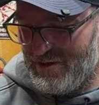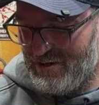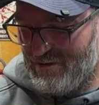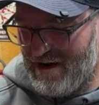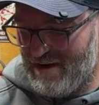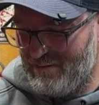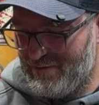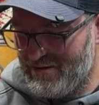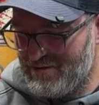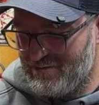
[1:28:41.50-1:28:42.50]
you grab
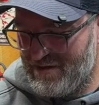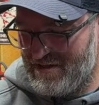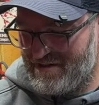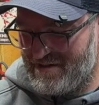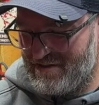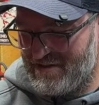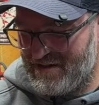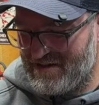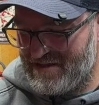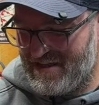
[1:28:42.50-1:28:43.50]
when you twist, you can
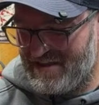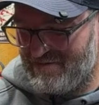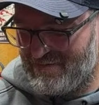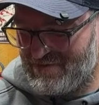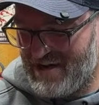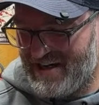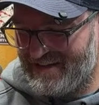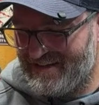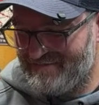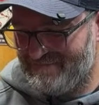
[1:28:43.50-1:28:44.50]
extend and
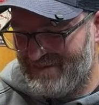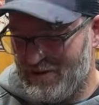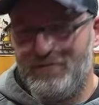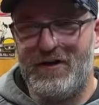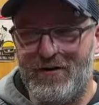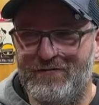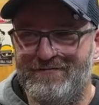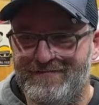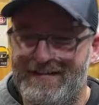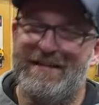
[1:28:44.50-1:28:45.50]
retract it. And
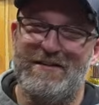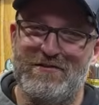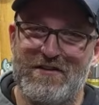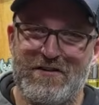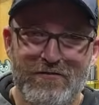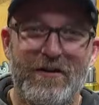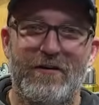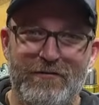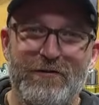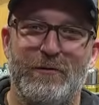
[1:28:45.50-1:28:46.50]
then you say, you know
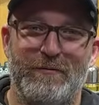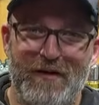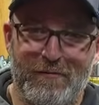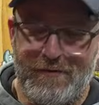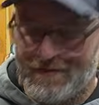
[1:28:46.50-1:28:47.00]
what I'm talking